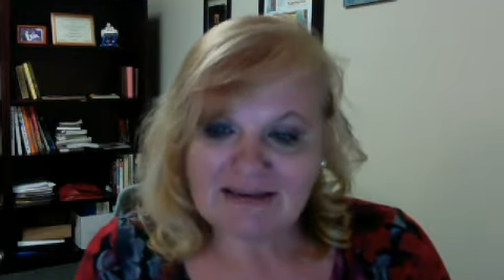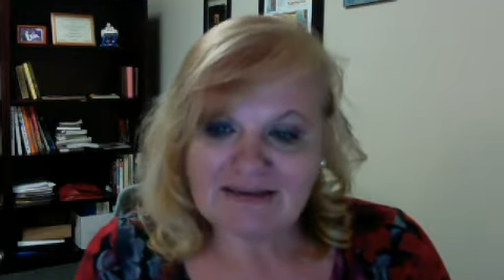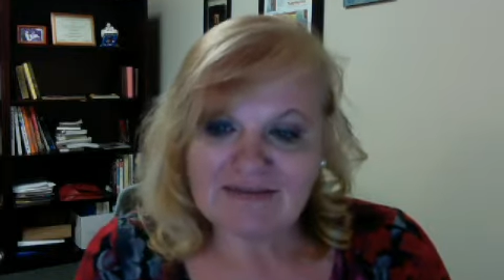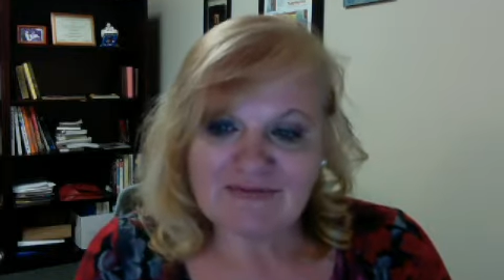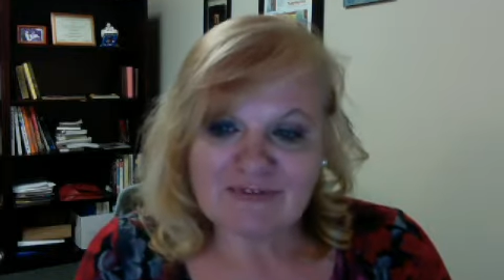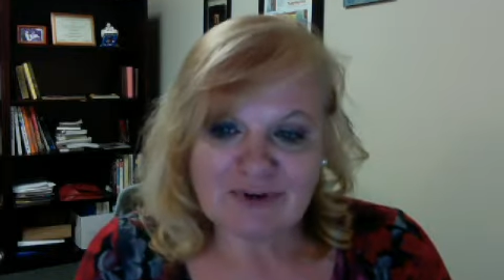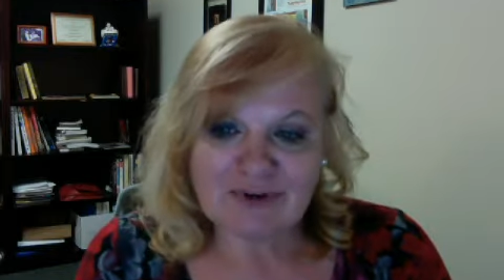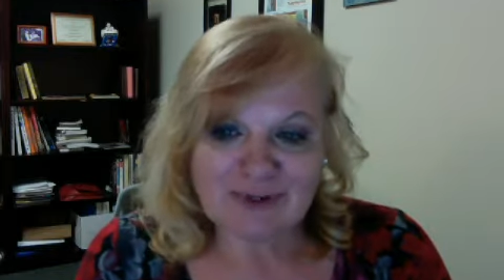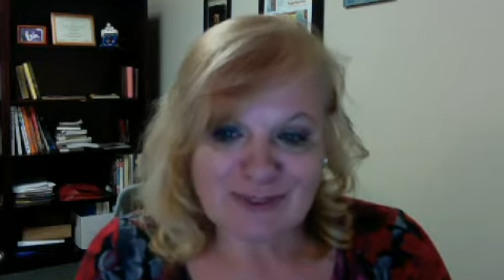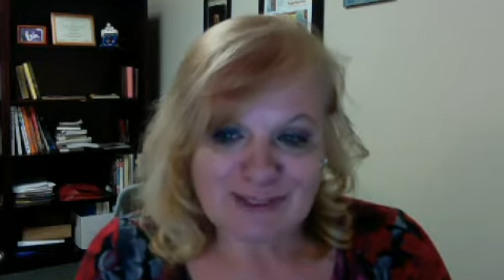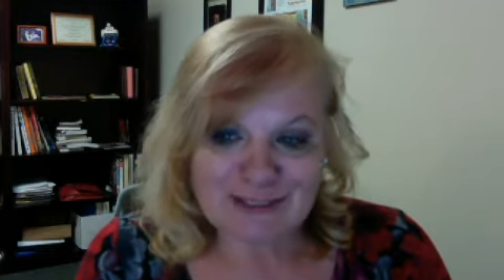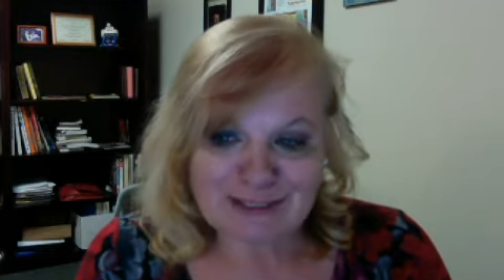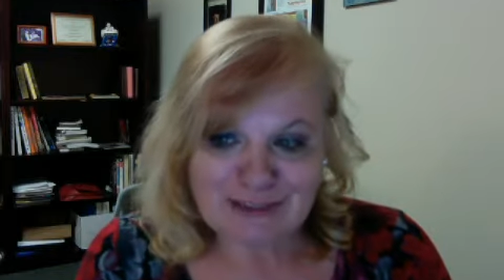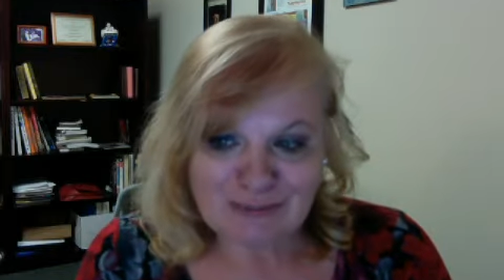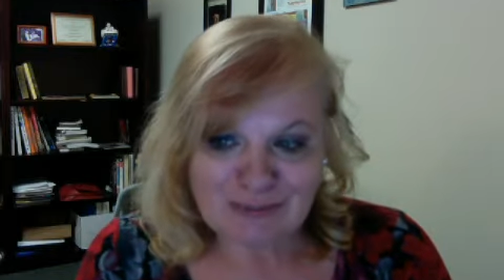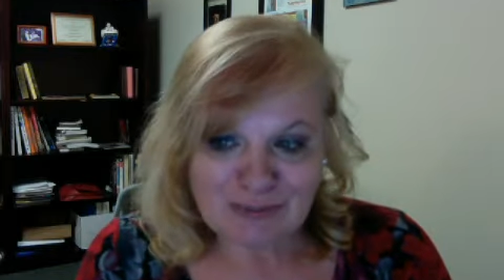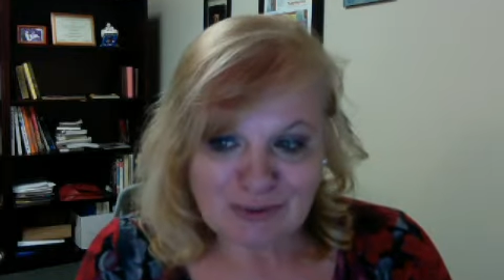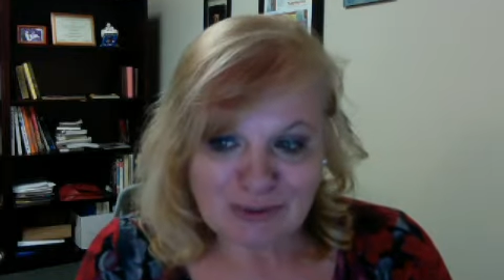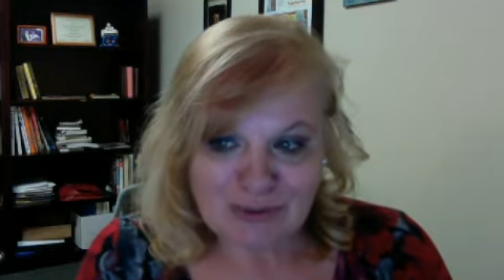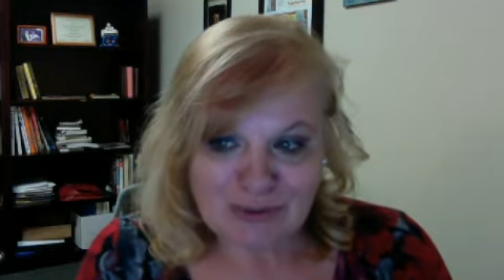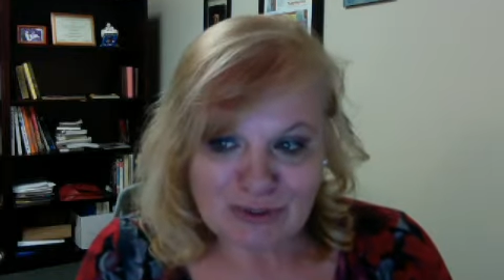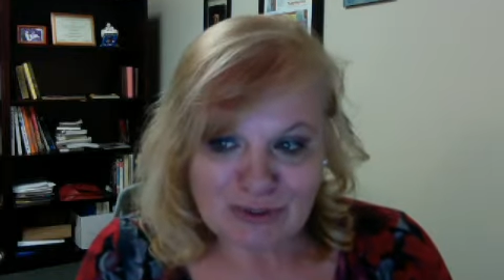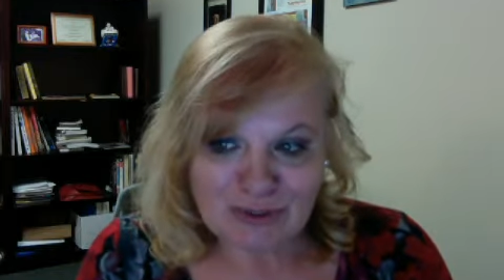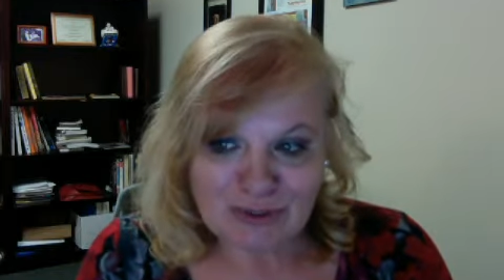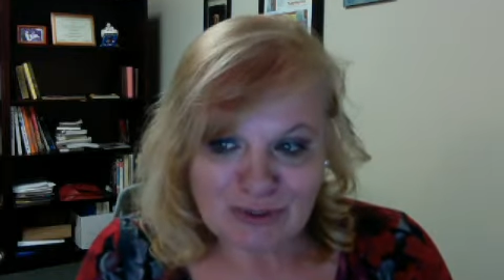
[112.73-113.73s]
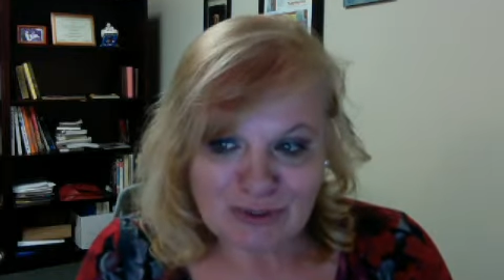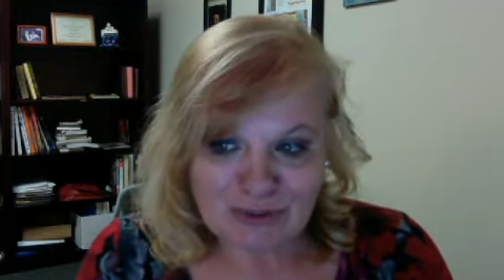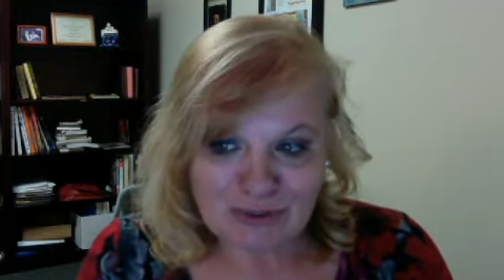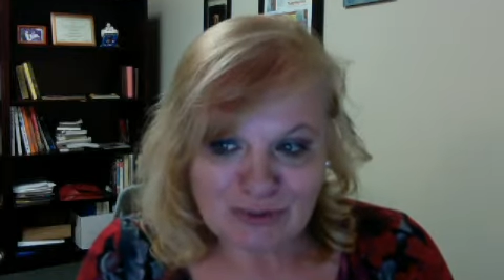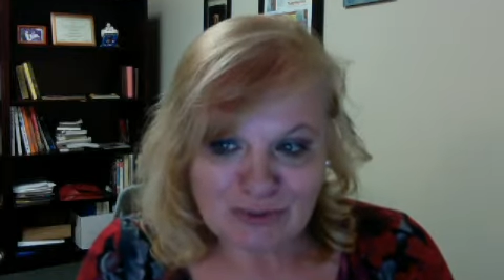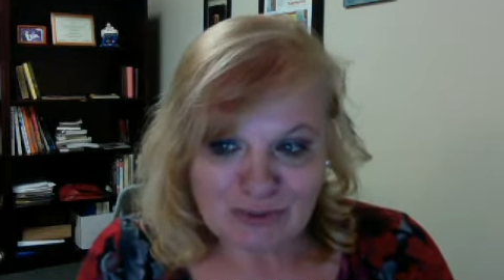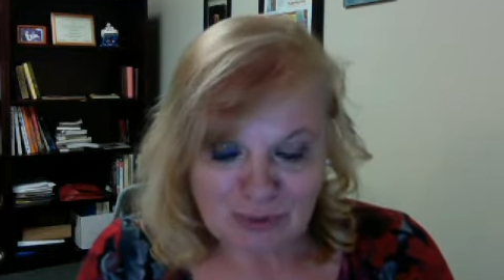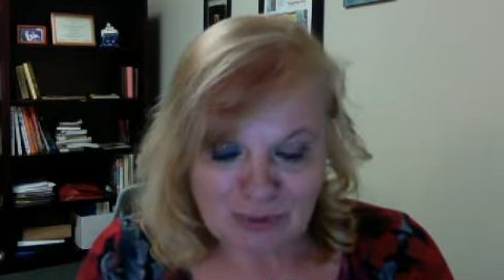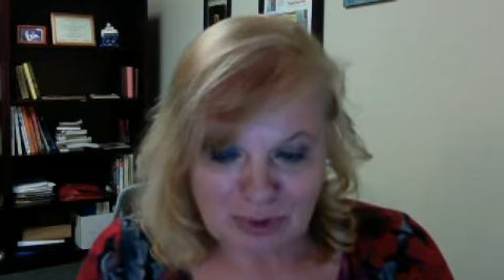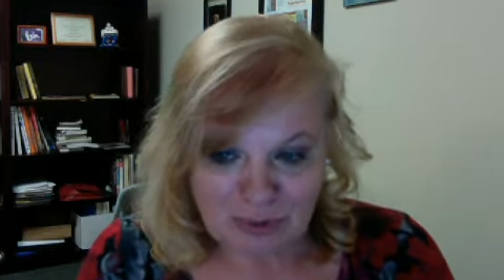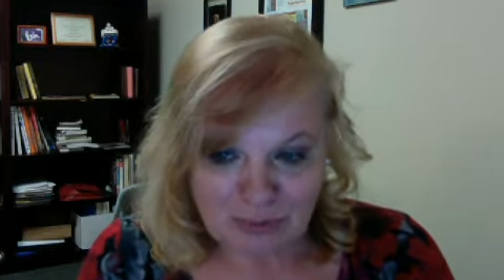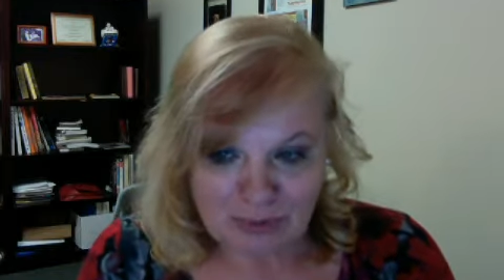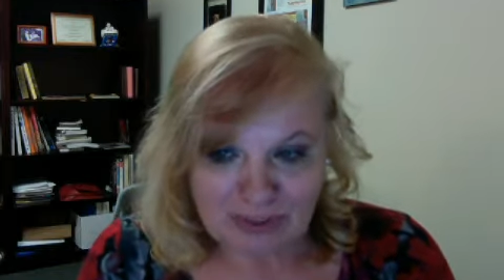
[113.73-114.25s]
very similar to
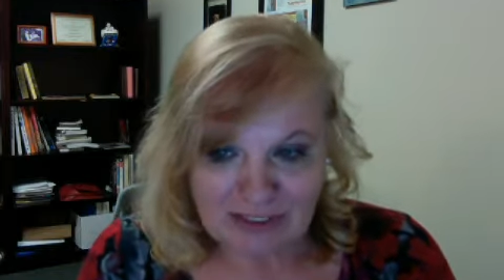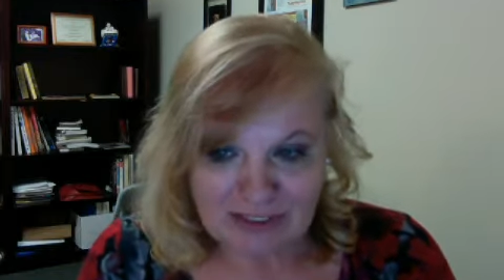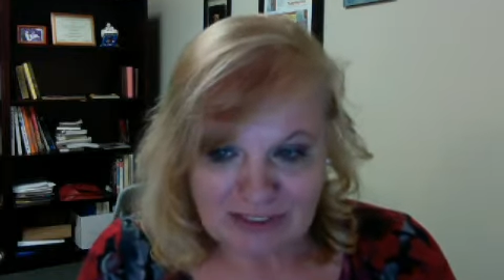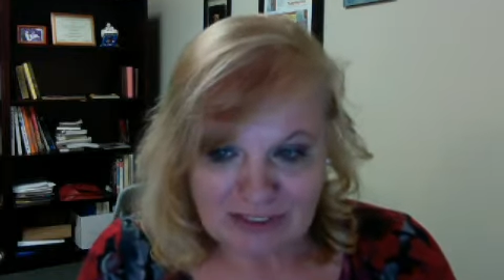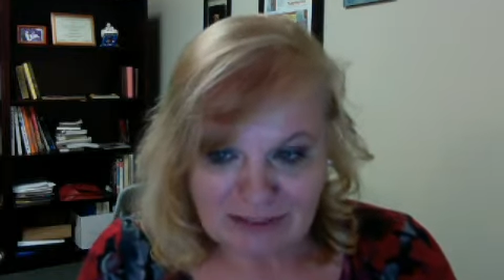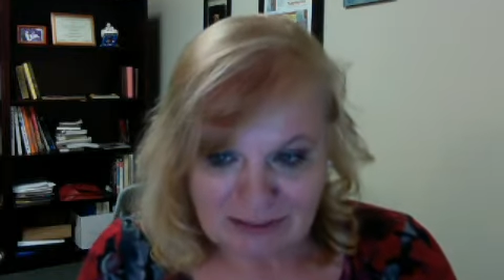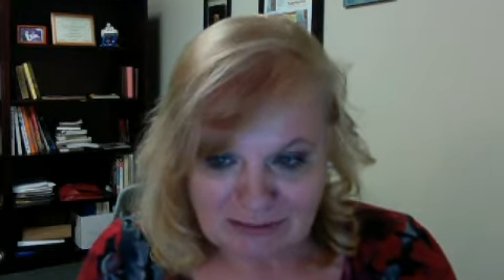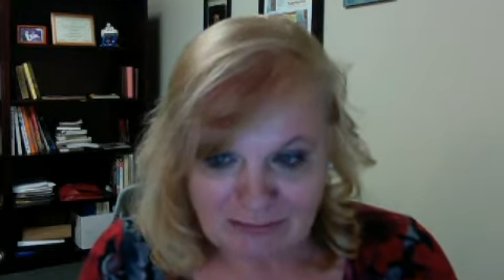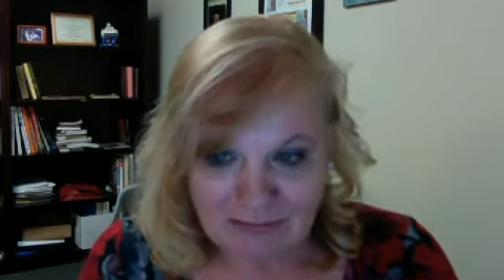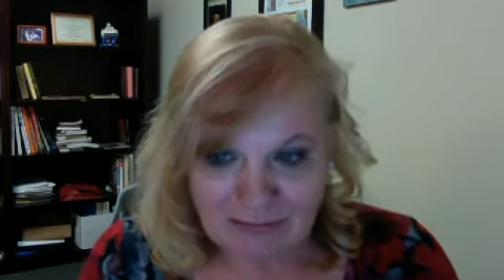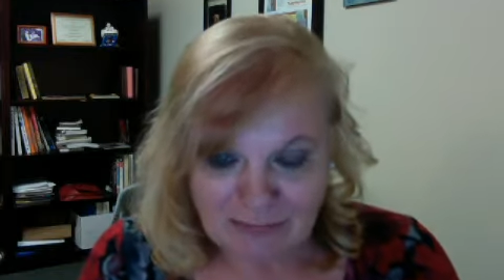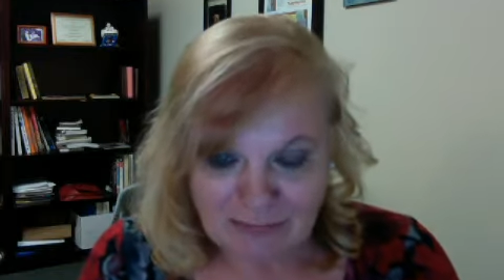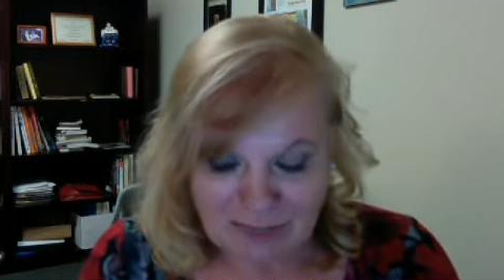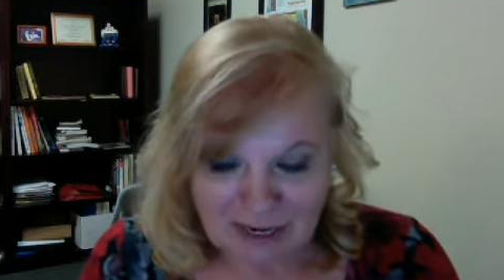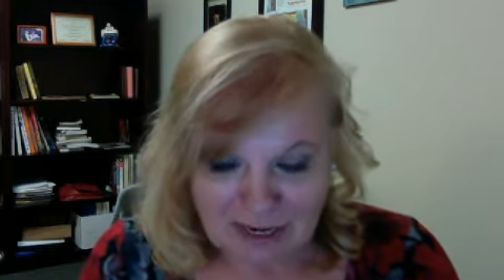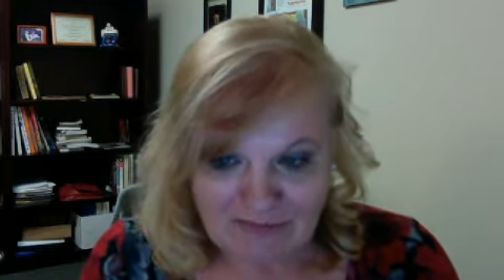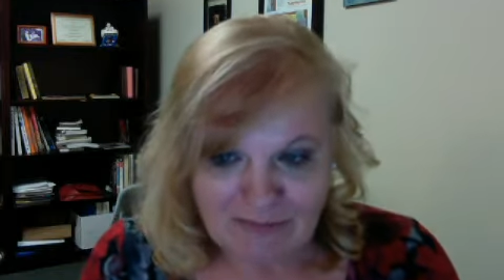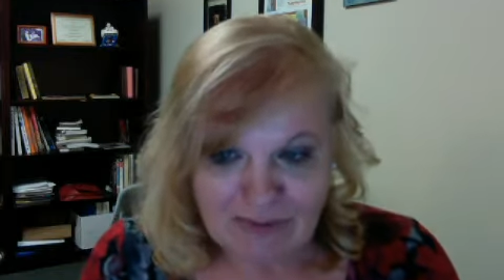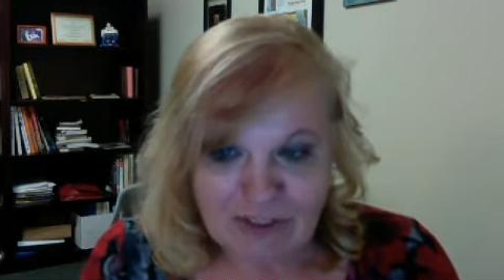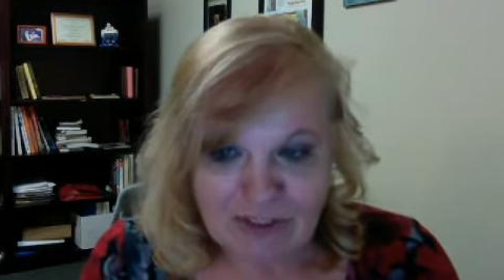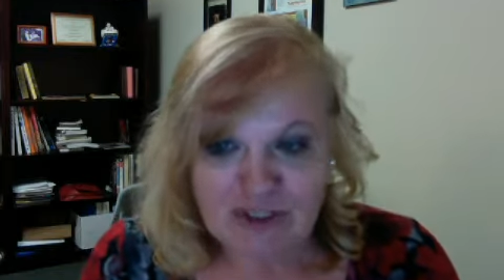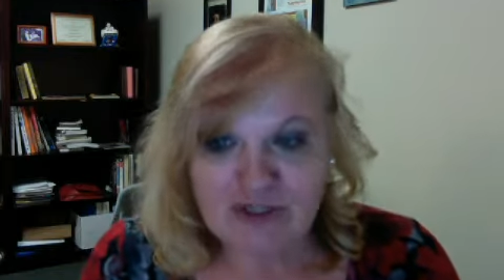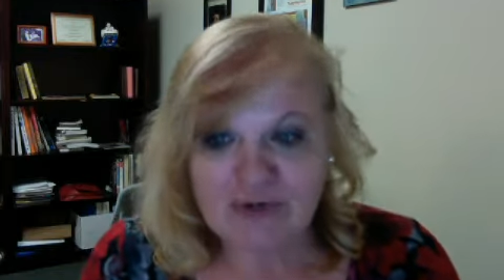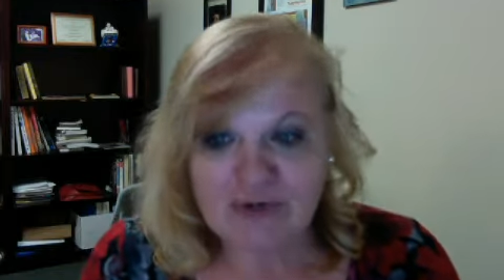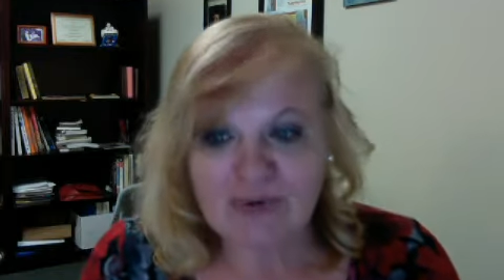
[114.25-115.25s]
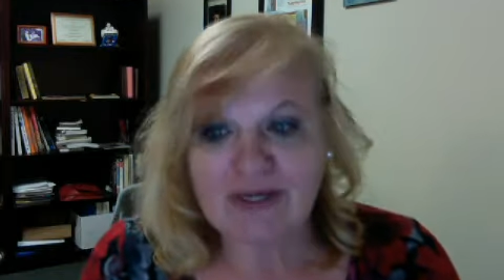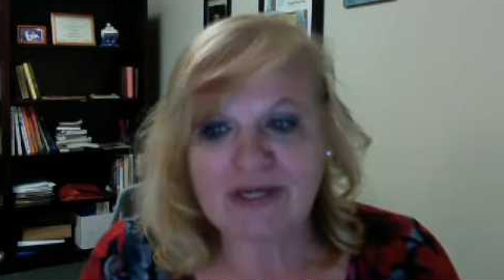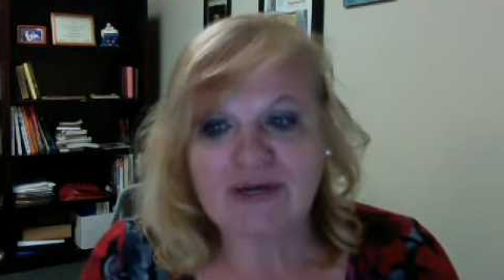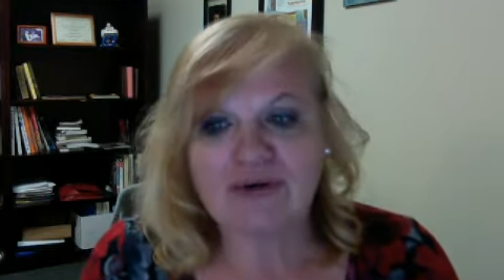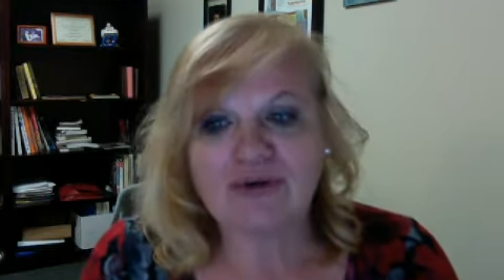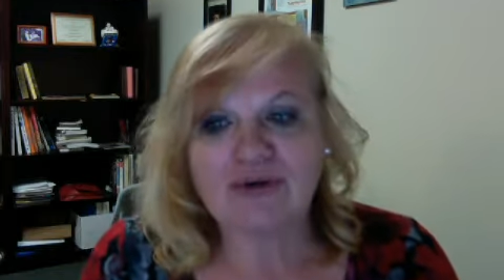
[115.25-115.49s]
what we have been doing.